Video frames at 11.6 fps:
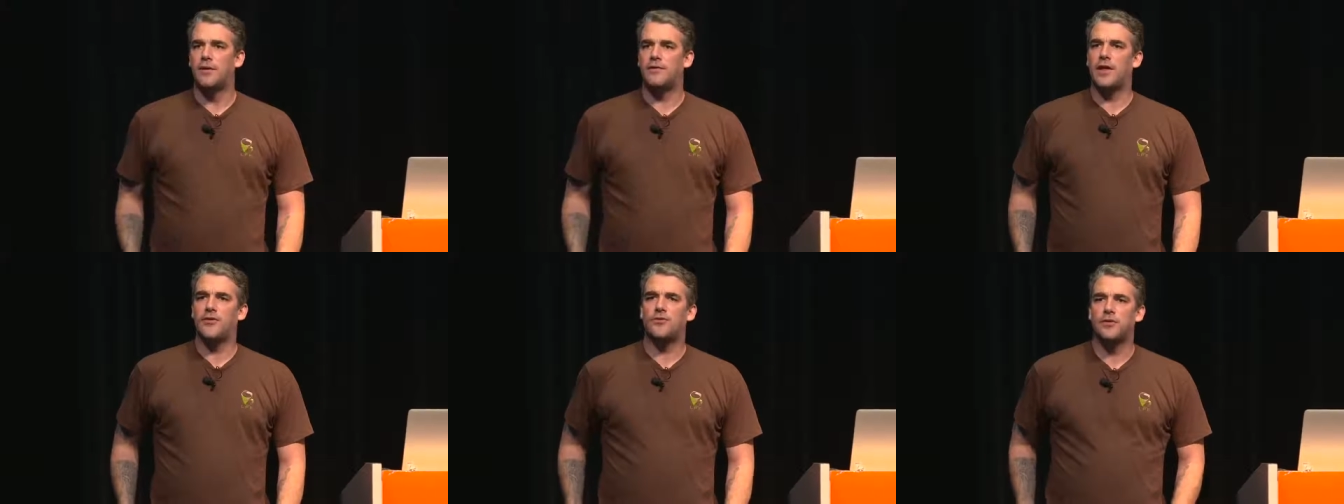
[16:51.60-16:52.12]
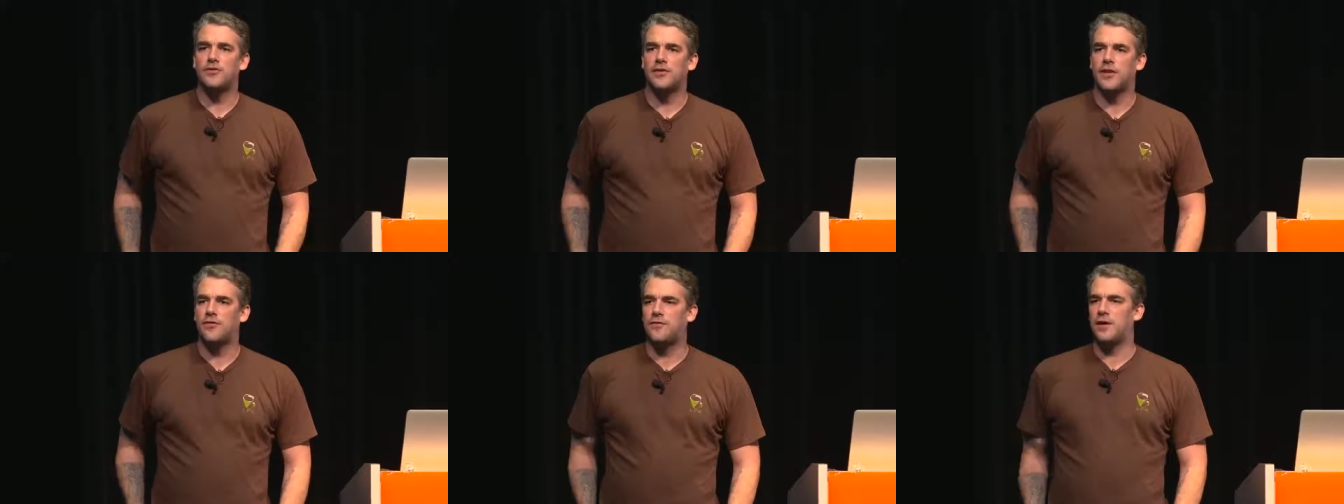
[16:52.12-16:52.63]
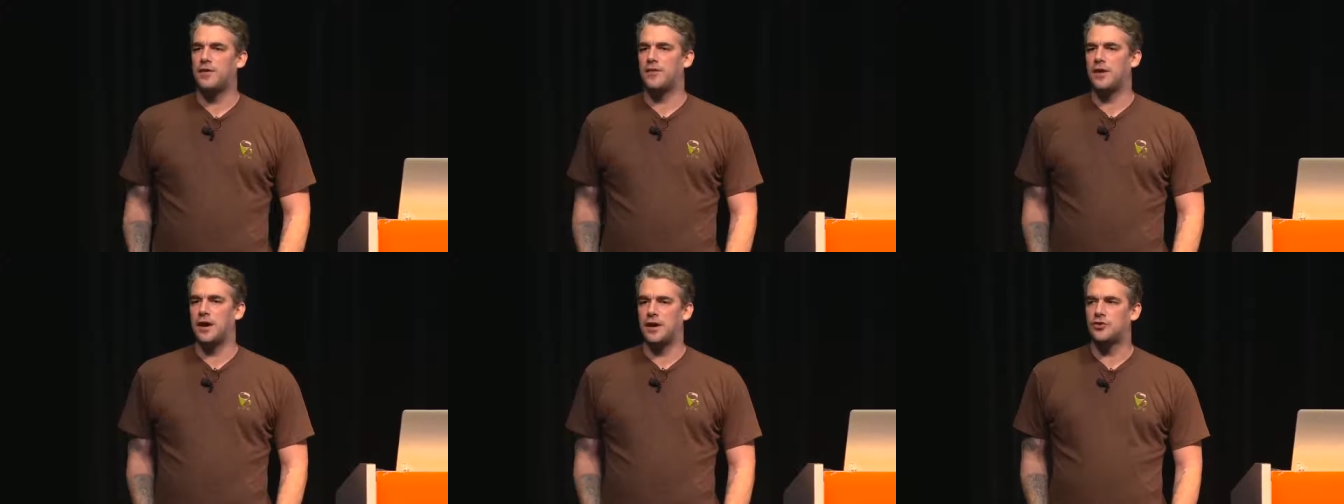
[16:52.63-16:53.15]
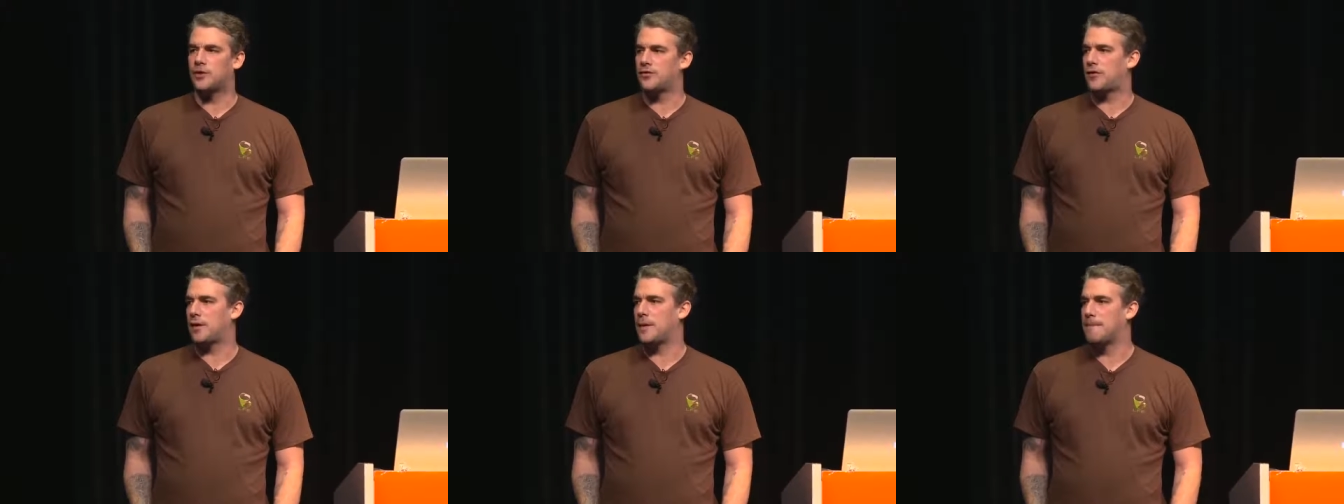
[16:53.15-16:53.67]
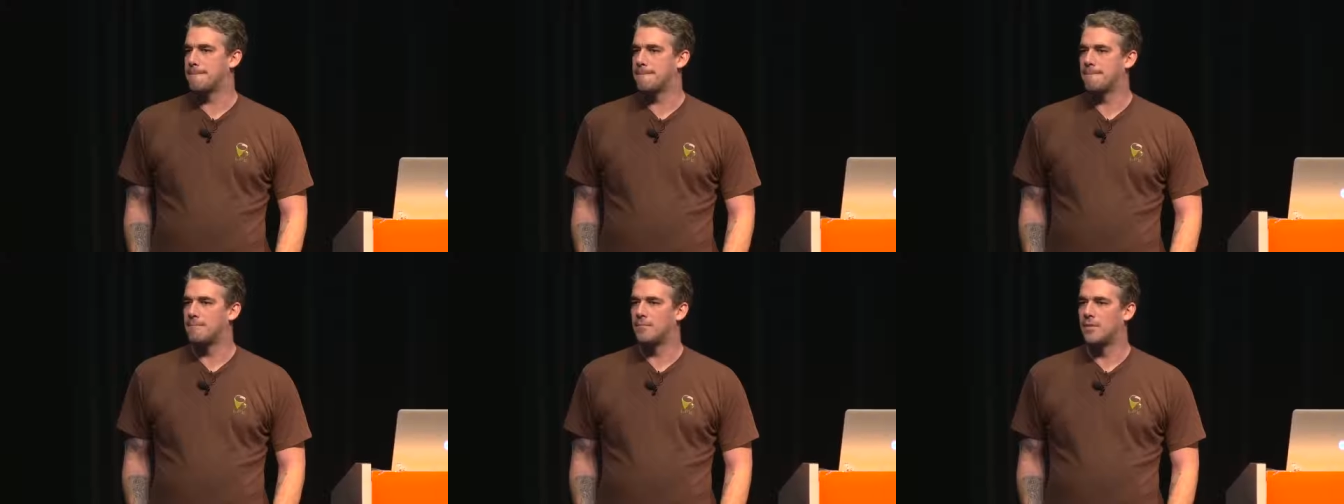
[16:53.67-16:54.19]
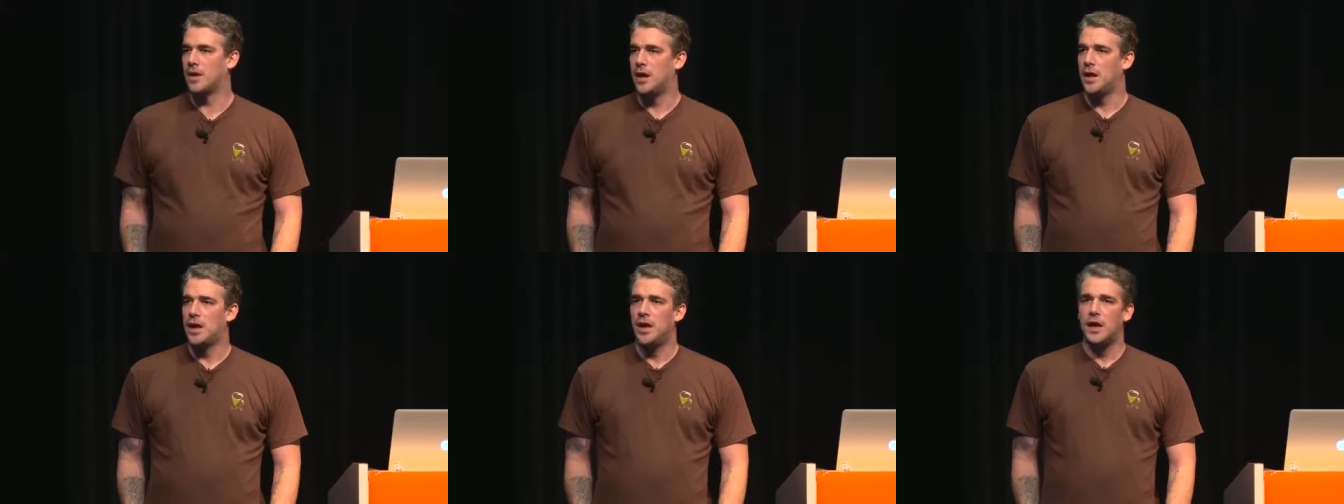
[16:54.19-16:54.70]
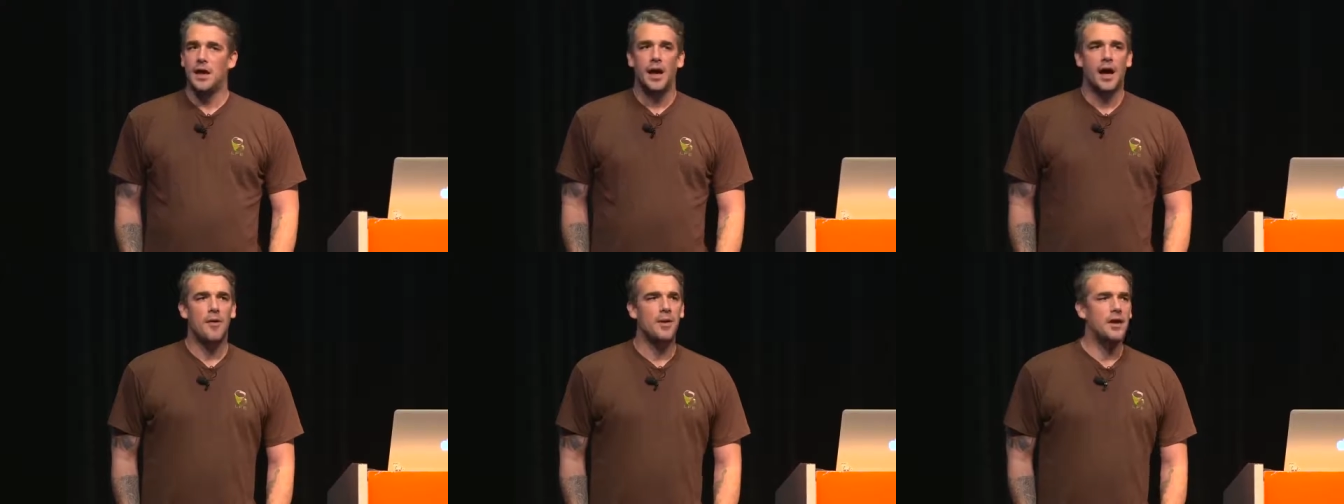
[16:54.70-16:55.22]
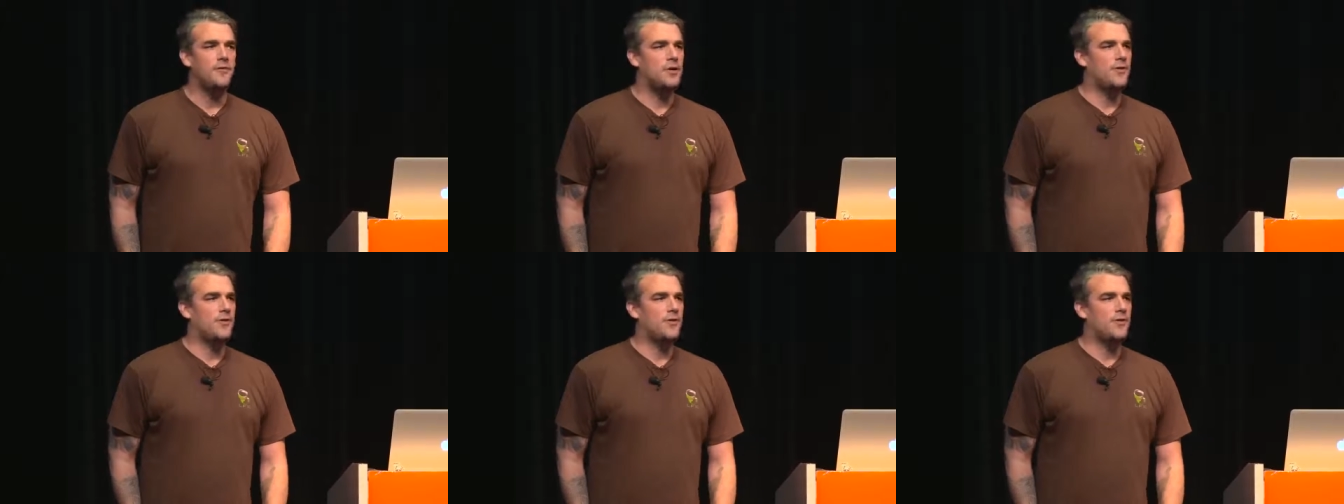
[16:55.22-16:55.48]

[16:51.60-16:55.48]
for event sourcing that's very, very interesting. How many